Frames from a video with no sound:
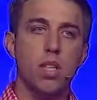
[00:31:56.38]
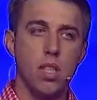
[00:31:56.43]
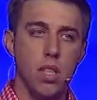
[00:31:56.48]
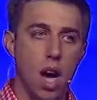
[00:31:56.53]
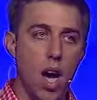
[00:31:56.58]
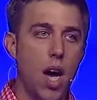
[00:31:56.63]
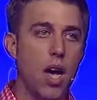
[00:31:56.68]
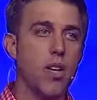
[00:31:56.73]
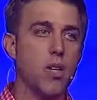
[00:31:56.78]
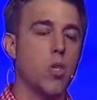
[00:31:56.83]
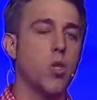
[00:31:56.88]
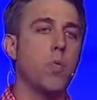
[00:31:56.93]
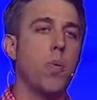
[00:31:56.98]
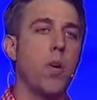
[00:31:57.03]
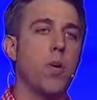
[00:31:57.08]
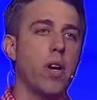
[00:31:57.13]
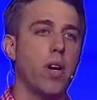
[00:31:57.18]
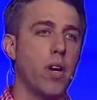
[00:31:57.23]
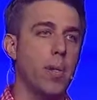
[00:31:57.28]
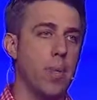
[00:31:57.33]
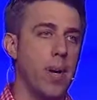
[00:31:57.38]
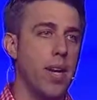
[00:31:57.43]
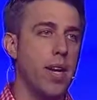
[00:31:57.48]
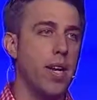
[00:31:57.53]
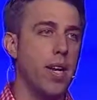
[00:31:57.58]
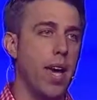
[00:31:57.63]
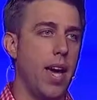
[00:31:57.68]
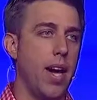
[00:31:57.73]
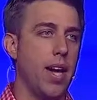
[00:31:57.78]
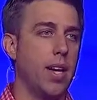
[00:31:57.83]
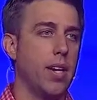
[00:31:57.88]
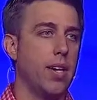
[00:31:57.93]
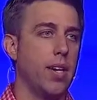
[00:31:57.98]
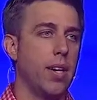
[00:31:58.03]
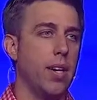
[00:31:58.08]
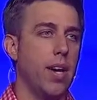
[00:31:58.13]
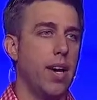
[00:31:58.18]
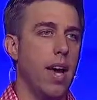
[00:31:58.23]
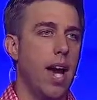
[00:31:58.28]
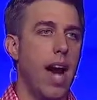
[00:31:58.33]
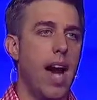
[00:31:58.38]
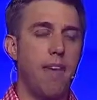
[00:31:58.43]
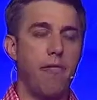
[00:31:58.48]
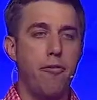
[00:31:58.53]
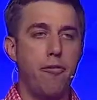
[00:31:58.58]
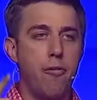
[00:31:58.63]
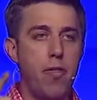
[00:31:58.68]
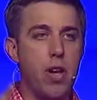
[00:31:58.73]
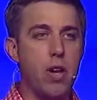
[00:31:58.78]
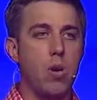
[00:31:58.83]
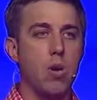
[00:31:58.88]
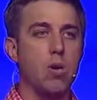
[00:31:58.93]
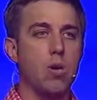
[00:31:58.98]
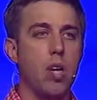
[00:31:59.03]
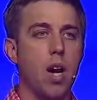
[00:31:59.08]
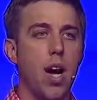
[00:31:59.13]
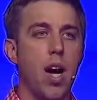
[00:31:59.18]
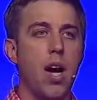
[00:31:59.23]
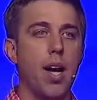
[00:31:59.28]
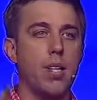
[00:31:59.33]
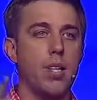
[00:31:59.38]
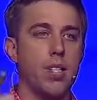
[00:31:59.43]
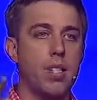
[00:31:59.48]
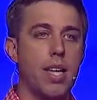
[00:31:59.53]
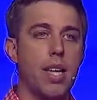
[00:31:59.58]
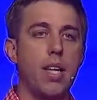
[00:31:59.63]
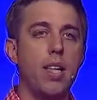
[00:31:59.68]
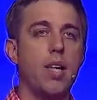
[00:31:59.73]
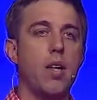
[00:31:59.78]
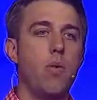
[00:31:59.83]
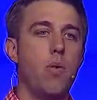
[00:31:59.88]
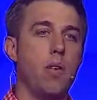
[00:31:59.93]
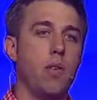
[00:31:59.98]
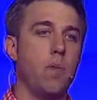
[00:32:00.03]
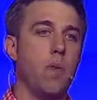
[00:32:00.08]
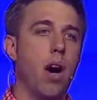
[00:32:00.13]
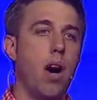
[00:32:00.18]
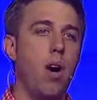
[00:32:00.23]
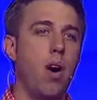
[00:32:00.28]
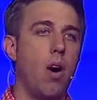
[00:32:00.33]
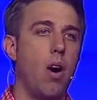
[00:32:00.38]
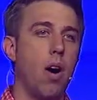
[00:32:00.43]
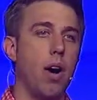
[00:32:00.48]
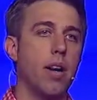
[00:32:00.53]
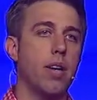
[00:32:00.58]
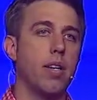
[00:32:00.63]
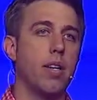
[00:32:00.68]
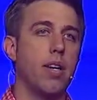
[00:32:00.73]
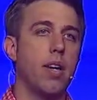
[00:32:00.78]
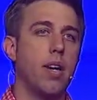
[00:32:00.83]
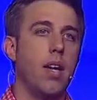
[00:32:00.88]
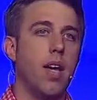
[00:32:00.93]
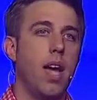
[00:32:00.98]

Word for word: God has spoken to me today. I feel God dealing with my heart.